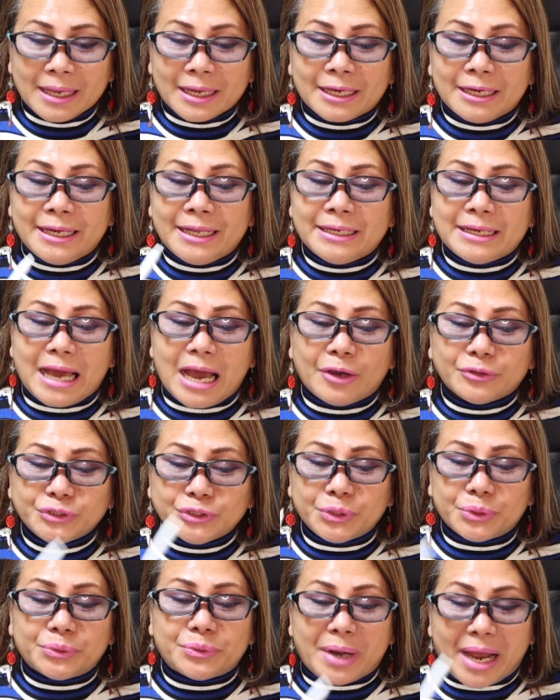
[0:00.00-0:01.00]
clean out
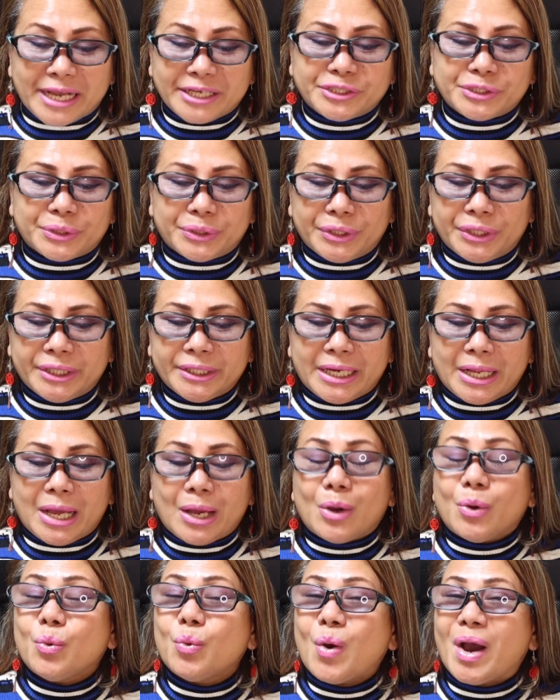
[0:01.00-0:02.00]
your rice urn,
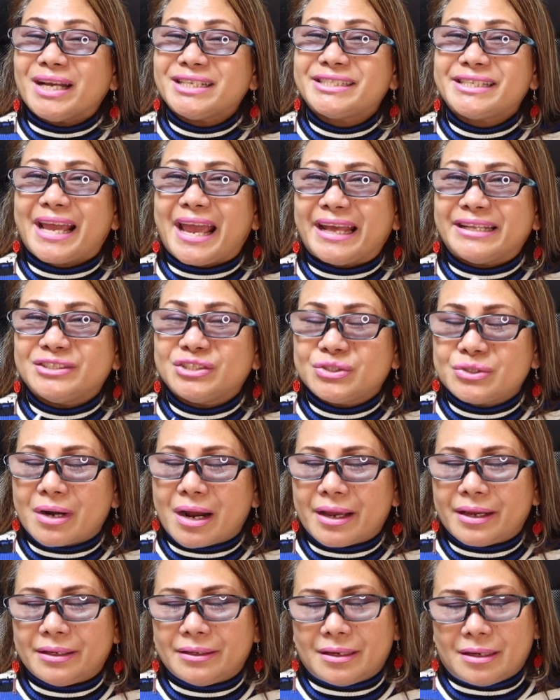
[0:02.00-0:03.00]
wash and
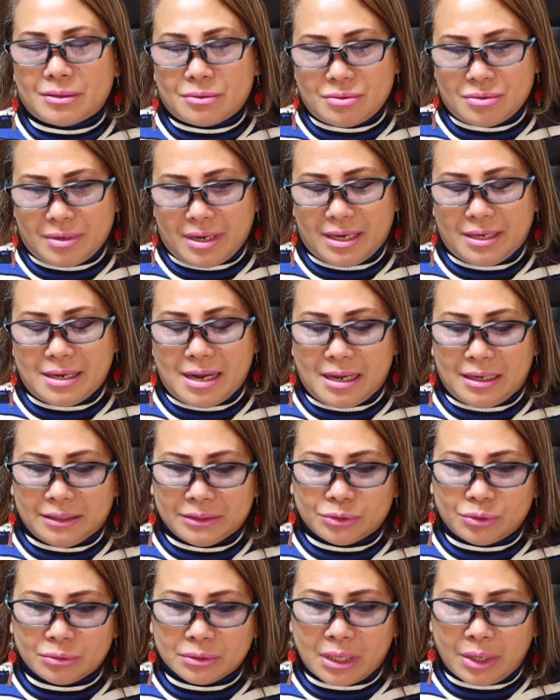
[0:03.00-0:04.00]
dry. Nako,
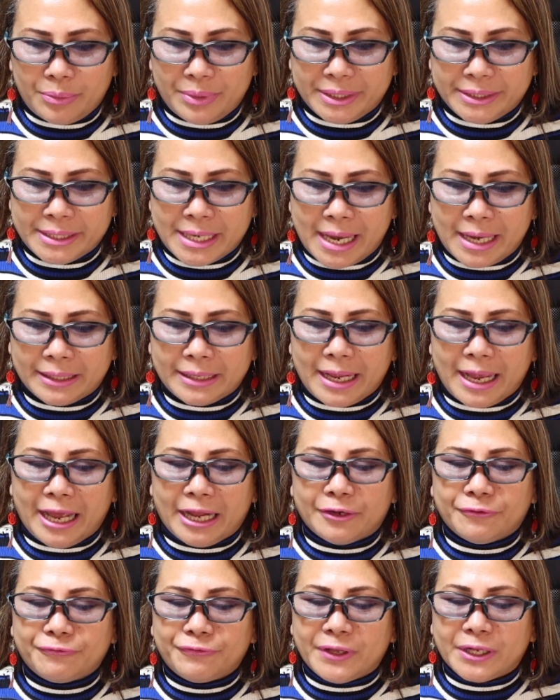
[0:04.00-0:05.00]
kailangan kong gawin yan.
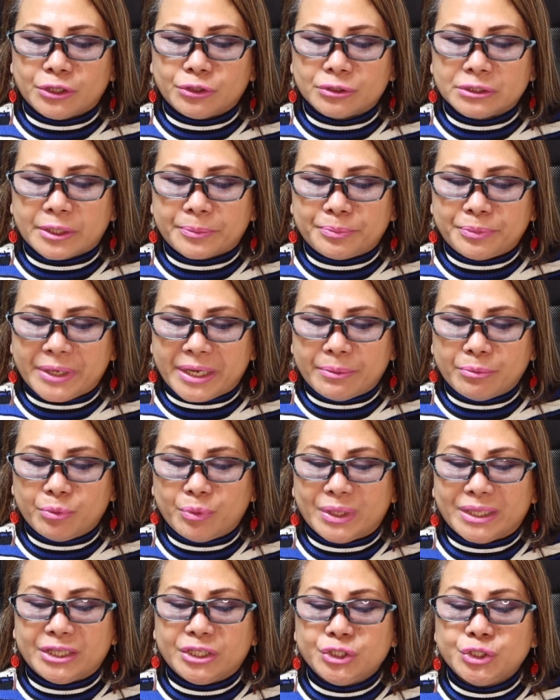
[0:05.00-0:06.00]
And fill to the
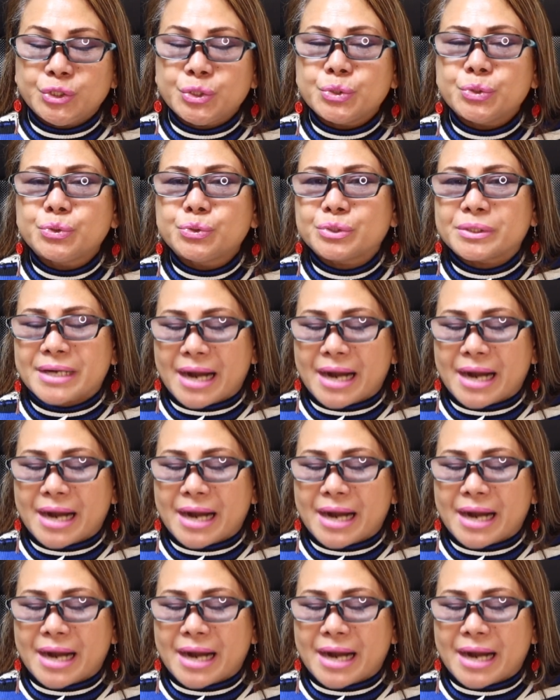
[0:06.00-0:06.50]
brim with new